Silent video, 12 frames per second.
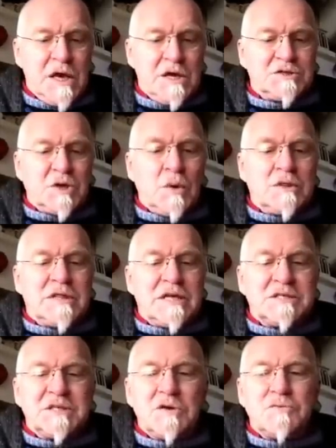So
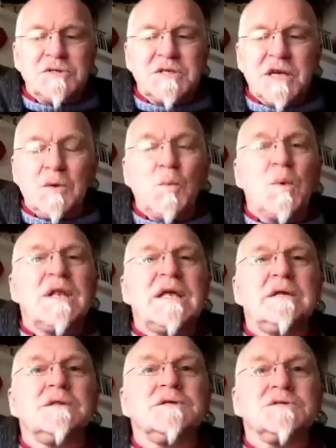unless there is a
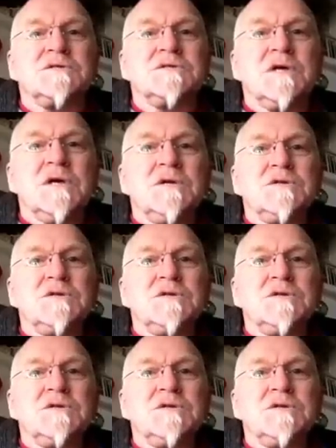willingness